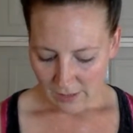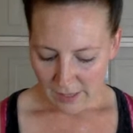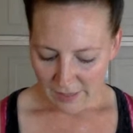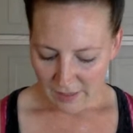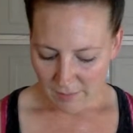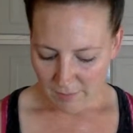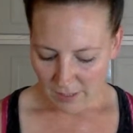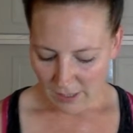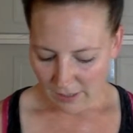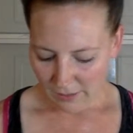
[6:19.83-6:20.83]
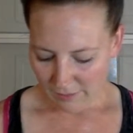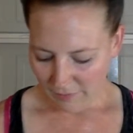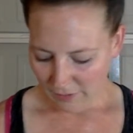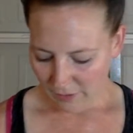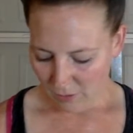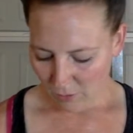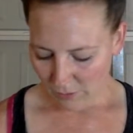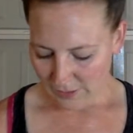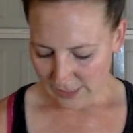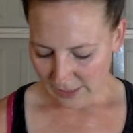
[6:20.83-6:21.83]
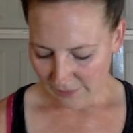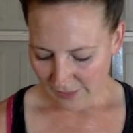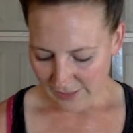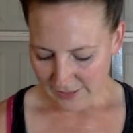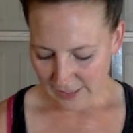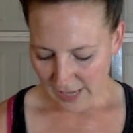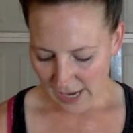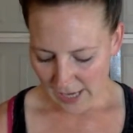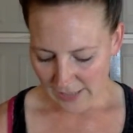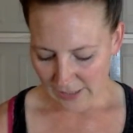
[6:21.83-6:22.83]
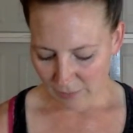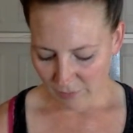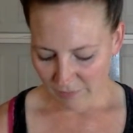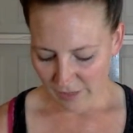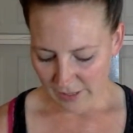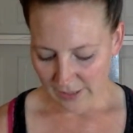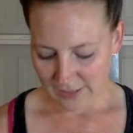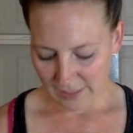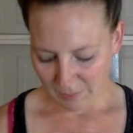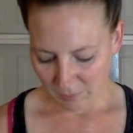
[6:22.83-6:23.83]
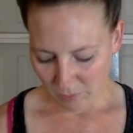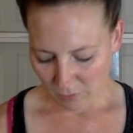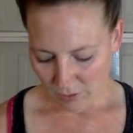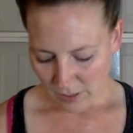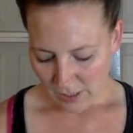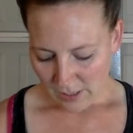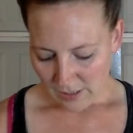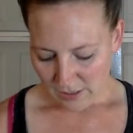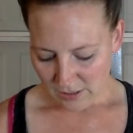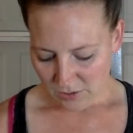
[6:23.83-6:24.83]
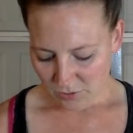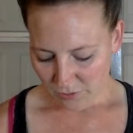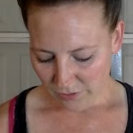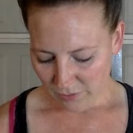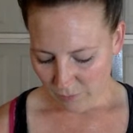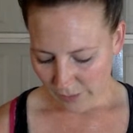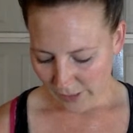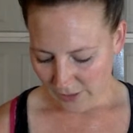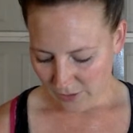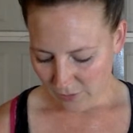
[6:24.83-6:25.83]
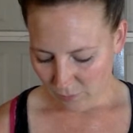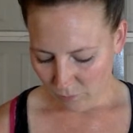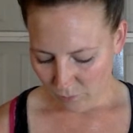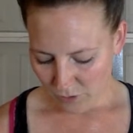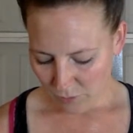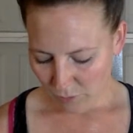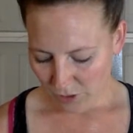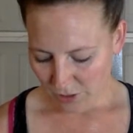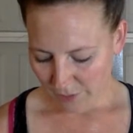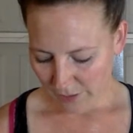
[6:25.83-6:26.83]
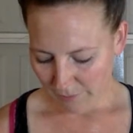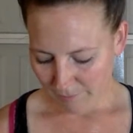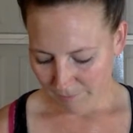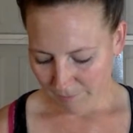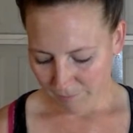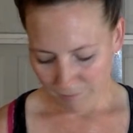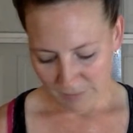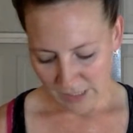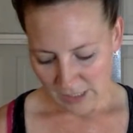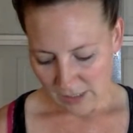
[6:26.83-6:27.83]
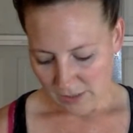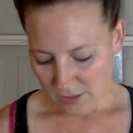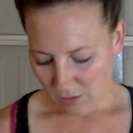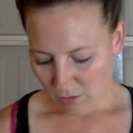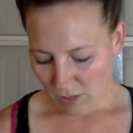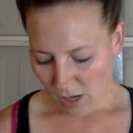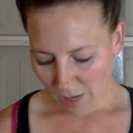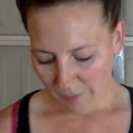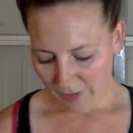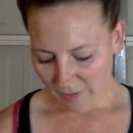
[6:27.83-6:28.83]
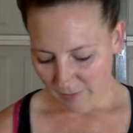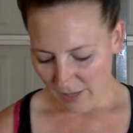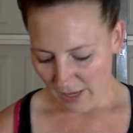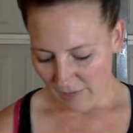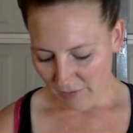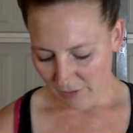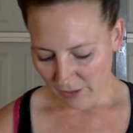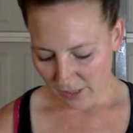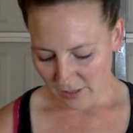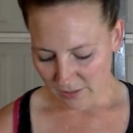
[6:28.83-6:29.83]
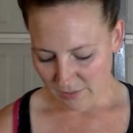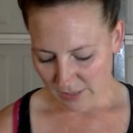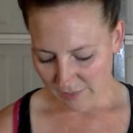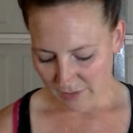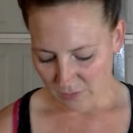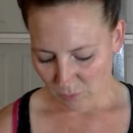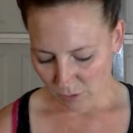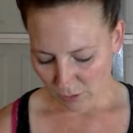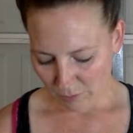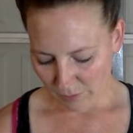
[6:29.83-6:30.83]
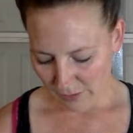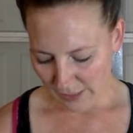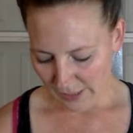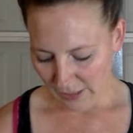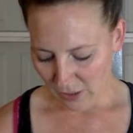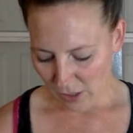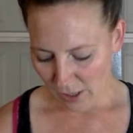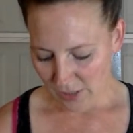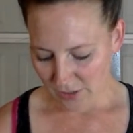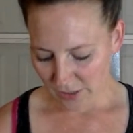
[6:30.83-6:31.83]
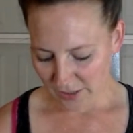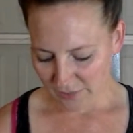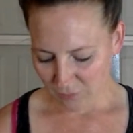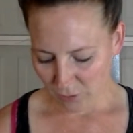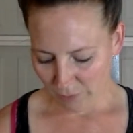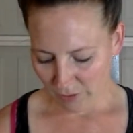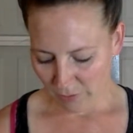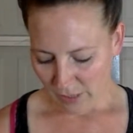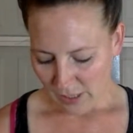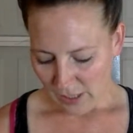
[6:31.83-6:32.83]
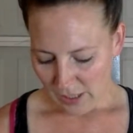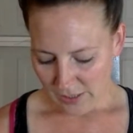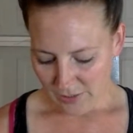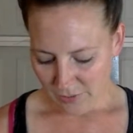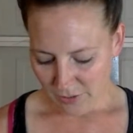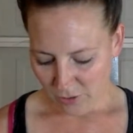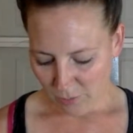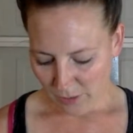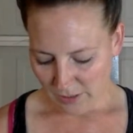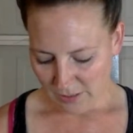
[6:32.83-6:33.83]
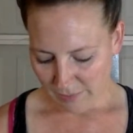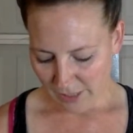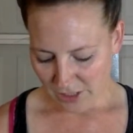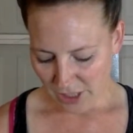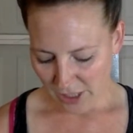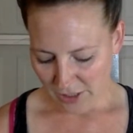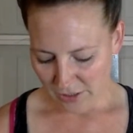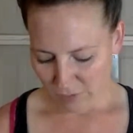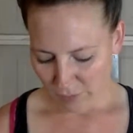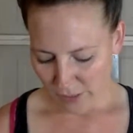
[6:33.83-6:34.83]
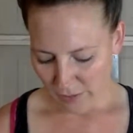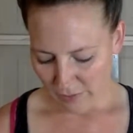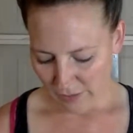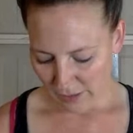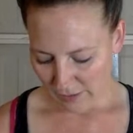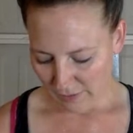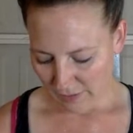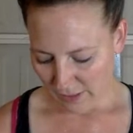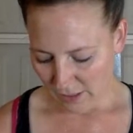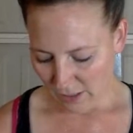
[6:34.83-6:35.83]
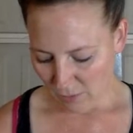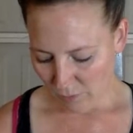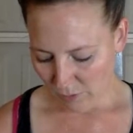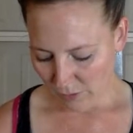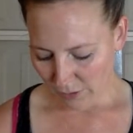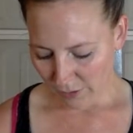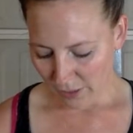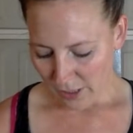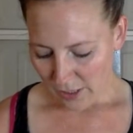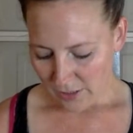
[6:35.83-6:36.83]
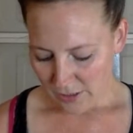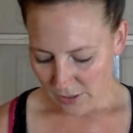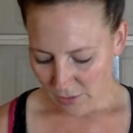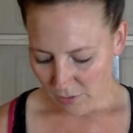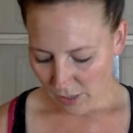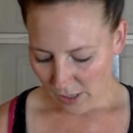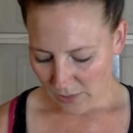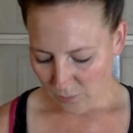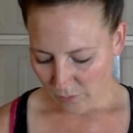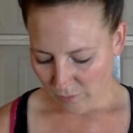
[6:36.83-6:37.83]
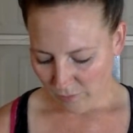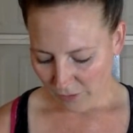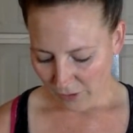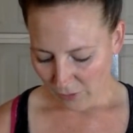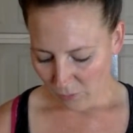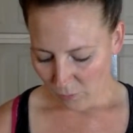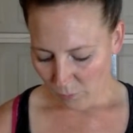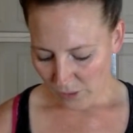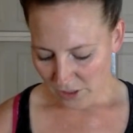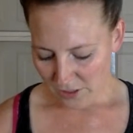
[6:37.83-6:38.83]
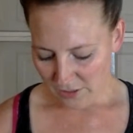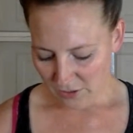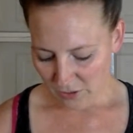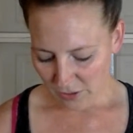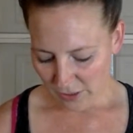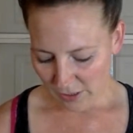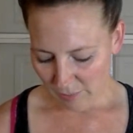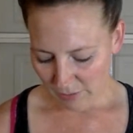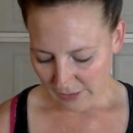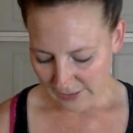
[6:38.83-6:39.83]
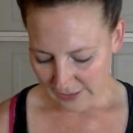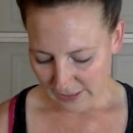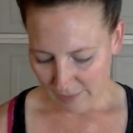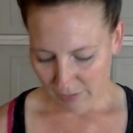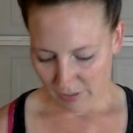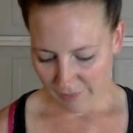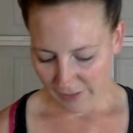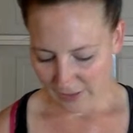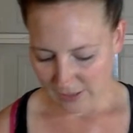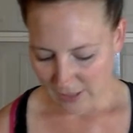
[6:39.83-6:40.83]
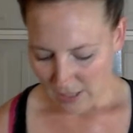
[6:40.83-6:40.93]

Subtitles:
Let them be a living and holy sacrifice, the kind he will find acceptable. This is truly the way to worship him. Don't copy the behavior and customs of this world, but let God transform you into a new person by changing the way you think. Then you will learn to know God's will for you, which is good and pleasing and perfect.